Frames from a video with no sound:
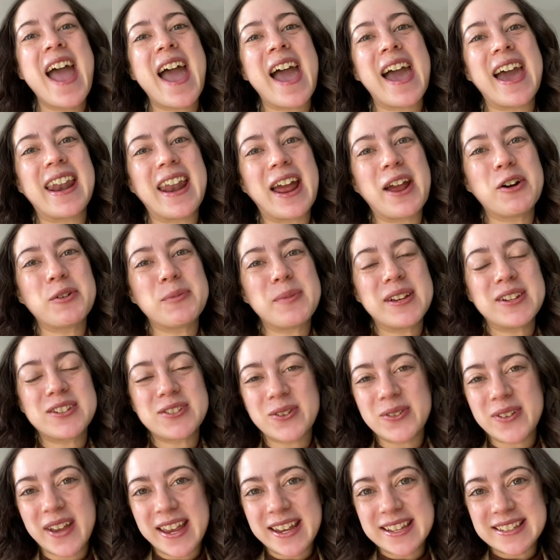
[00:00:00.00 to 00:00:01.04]
and I will be
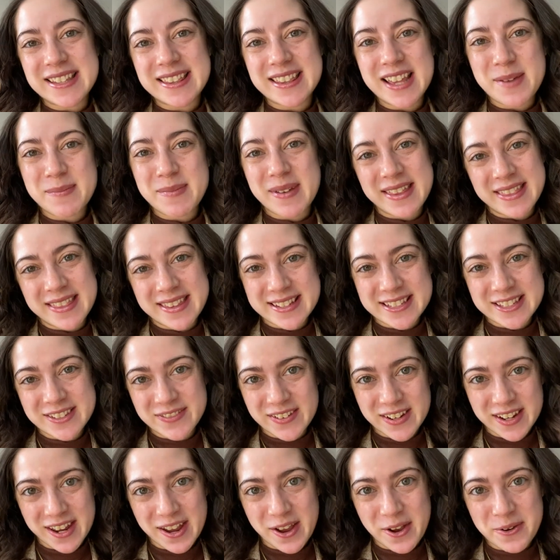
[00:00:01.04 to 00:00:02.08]
showcasing them in this
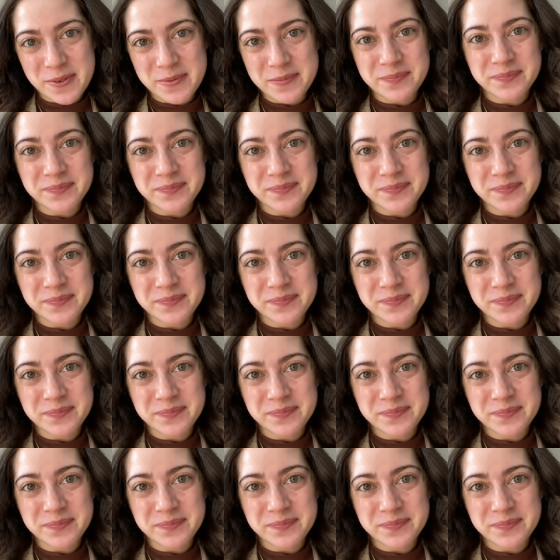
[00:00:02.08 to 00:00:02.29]
video.